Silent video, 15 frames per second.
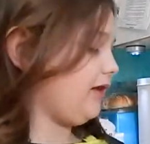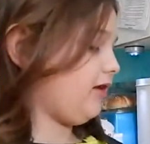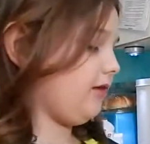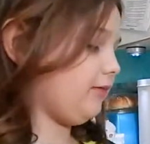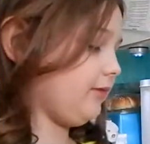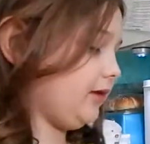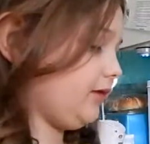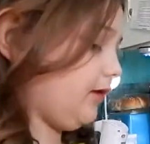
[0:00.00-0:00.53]

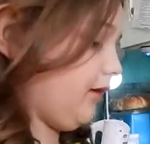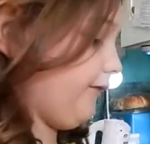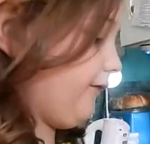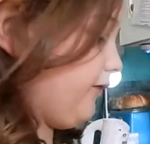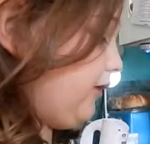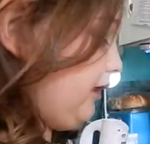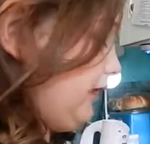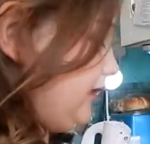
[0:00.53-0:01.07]
Oh my god, I
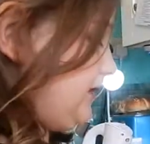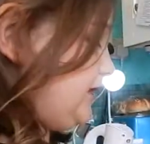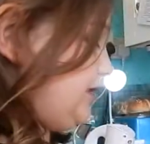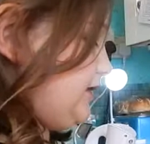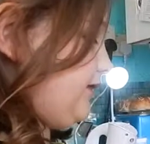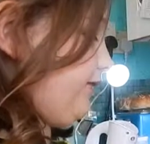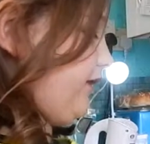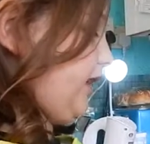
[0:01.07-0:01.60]
feel like this
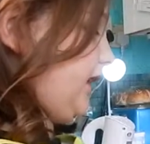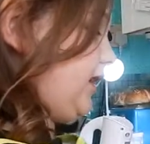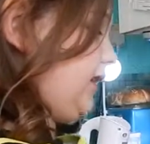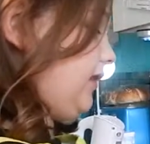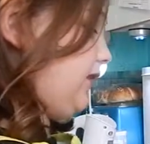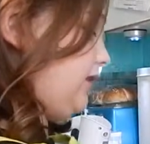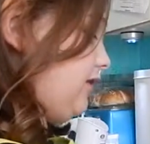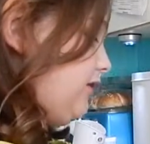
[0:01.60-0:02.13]
is fine.